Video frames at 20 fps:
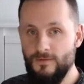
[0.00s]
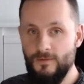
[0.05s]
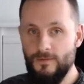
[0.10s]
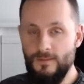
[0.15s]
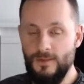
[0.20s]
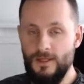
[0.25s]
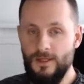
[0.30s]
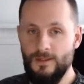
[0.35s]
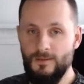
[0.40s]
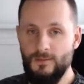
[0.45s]
for
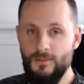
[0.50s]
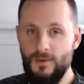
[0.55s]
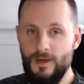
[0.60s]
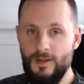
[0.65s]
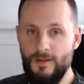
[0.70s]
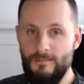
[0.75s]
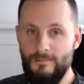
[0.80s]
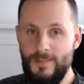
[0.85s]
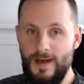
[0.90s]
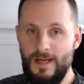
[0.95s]
me, is where
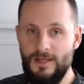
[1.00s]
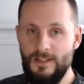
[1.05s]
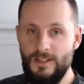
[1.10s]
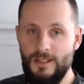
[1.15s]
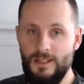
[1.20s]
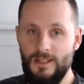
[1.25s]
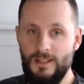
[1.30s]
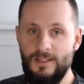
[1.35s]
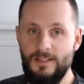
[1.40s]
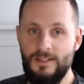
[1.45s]
the magic
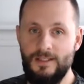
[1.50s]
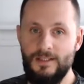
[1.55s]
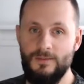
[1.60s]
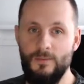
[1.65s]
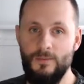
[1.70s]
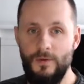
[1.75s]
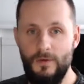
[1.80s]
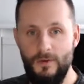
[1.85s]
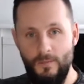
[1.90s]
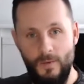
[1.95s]
is. It's
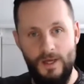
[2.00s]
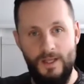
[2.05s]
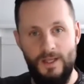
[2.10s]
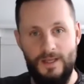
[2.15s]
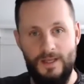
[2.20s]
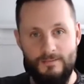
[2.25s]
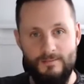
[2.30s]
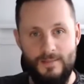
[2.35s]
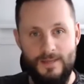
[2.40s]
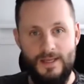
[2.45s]
where
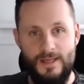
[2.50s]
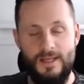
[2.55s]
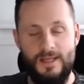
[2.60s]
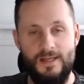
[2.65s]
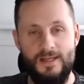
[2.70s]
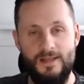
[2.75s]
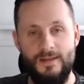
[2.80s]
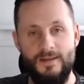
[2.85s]
they meet.